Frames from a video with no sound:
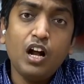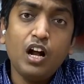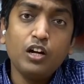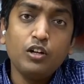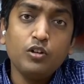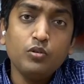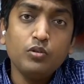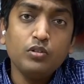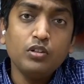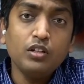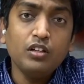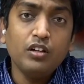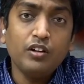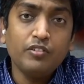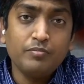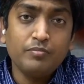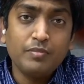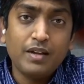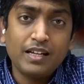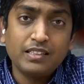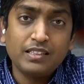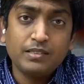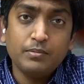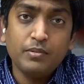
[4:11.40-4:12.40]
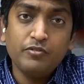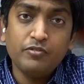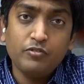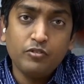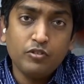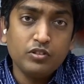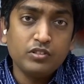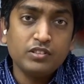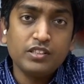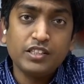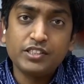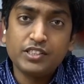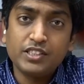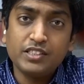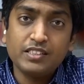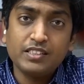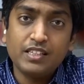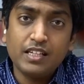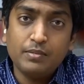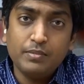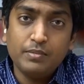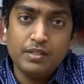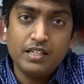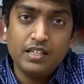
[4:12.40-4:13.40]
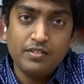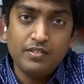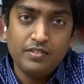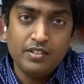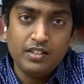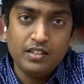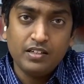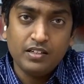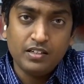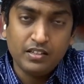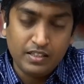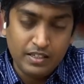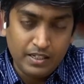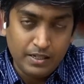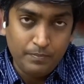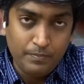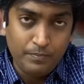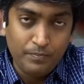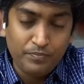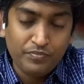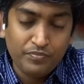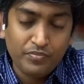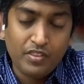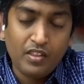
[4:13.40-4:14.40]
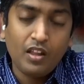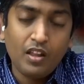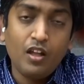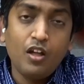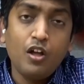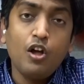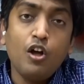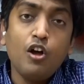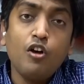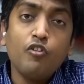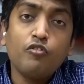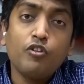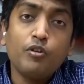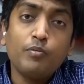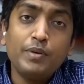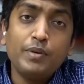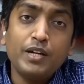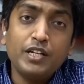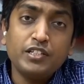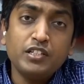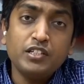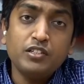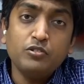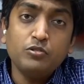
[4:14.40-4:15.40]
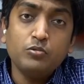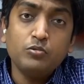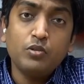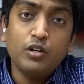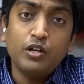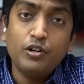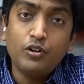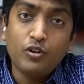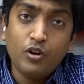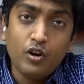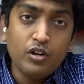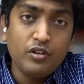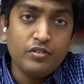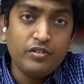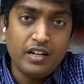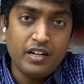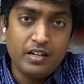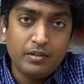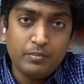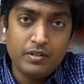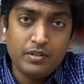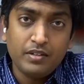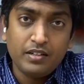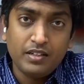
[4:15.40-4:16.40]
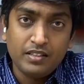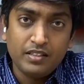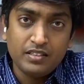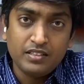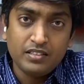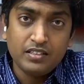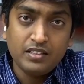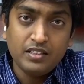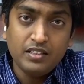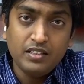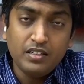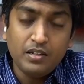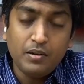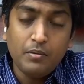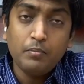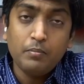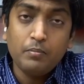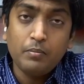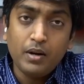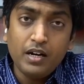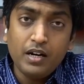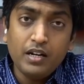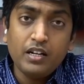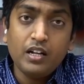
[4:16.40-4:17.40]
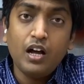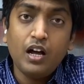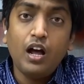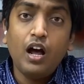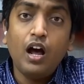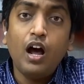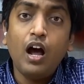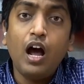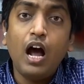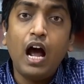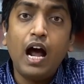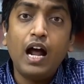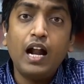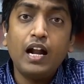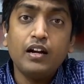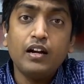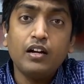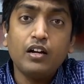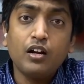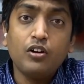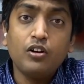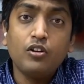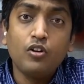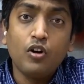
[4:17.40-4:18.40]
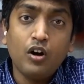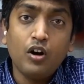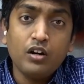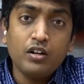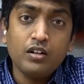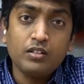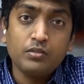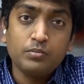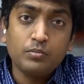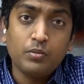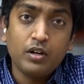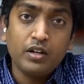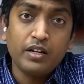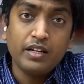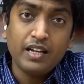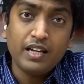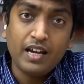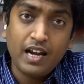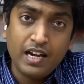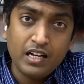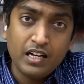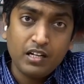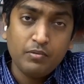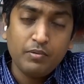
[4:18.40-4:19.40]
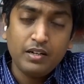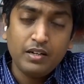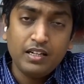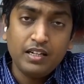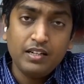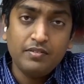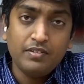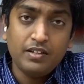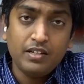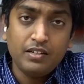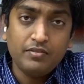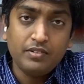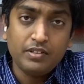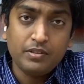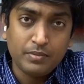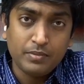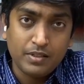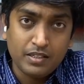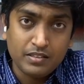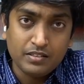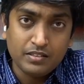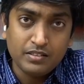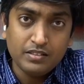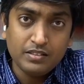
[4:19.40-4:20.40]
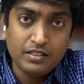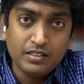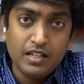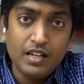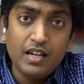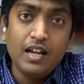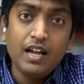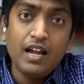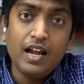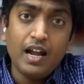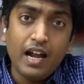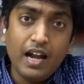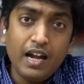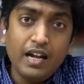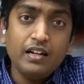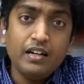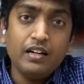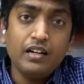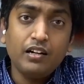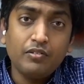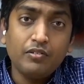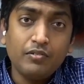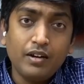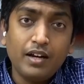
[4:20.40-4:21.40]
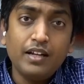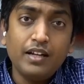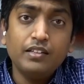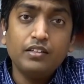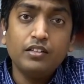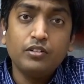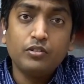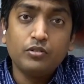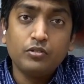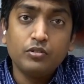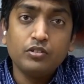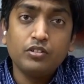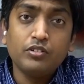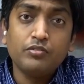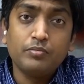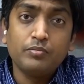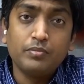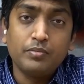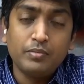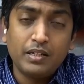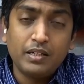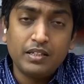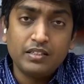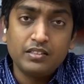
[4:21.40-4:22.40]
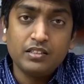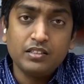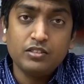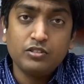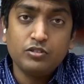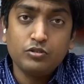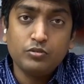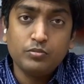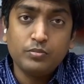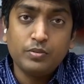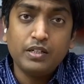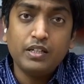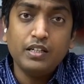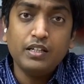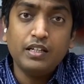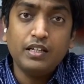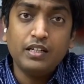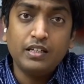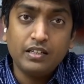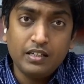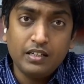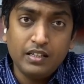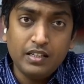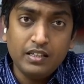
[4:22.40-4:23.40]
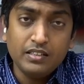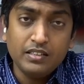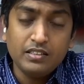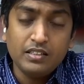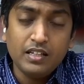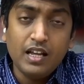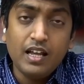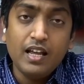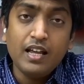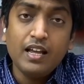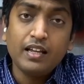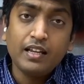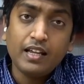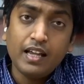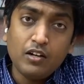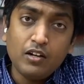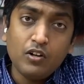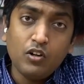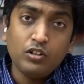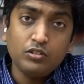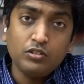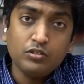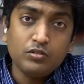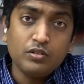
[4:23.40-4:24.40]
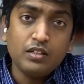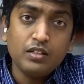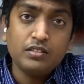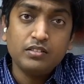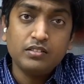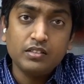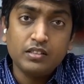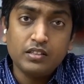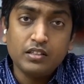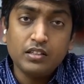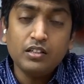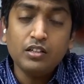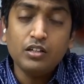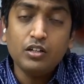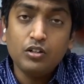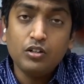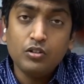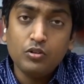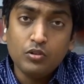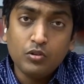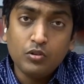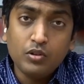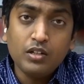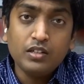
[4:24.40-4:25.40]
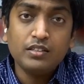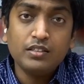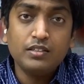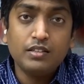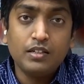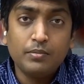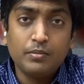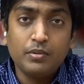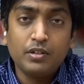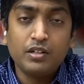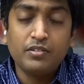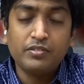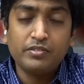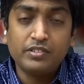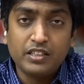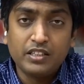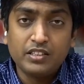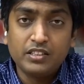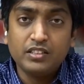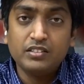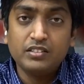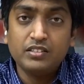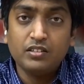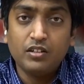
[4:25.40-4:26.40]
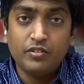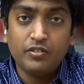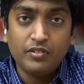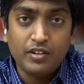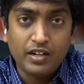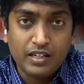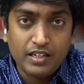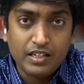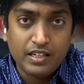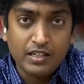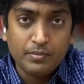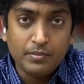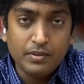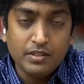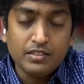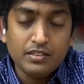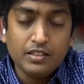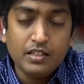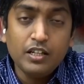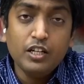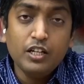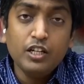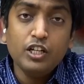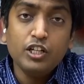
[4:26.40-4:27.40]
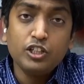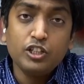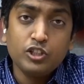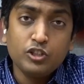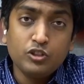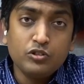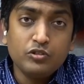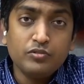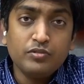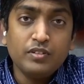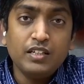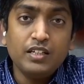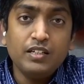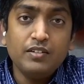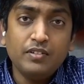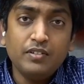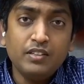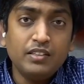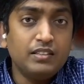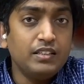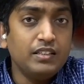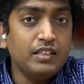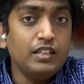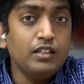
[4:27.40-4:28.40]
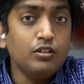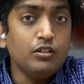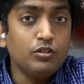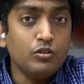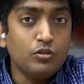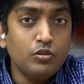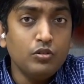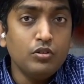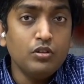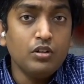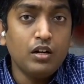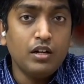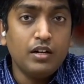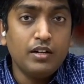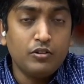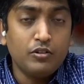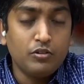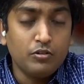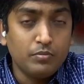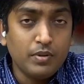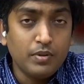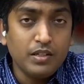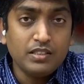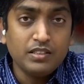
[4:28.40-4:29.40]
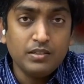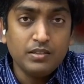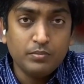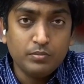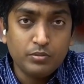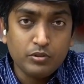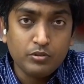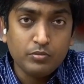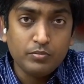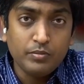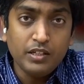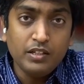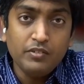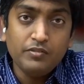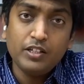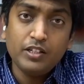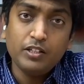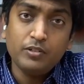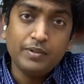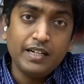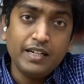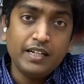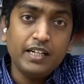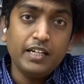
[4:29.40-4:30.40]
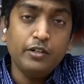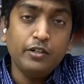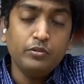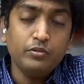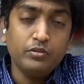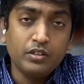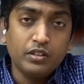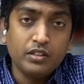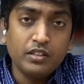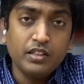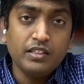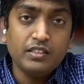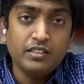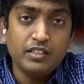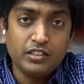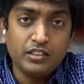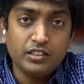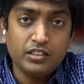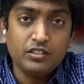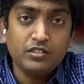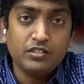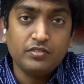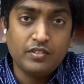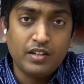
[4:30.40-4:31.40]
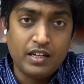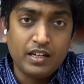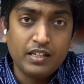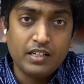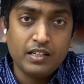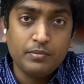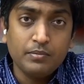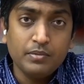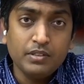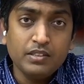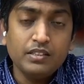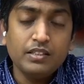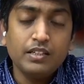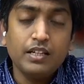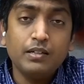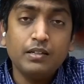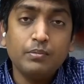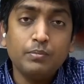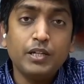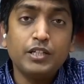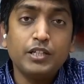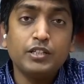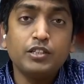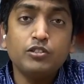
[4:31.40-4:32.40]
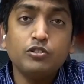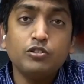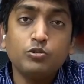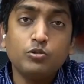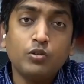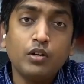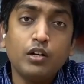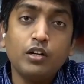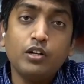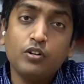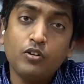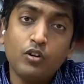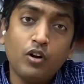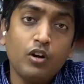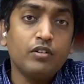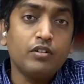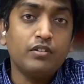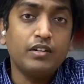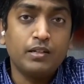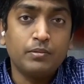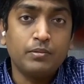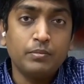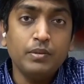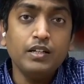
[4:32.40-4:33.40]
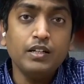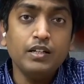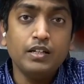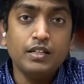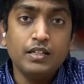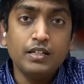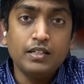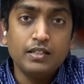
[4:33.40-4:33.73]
A total of maximum 4 sessions can be given in a day. For patients who are not treatment resistant but are not responding adequately well with medicines and require the dose of medicines to be increased, can also consider lower number of sessions of rTMS. Usually we see good and robust improvement with 20 to 30 sessions of rTMS in patients who are not treatment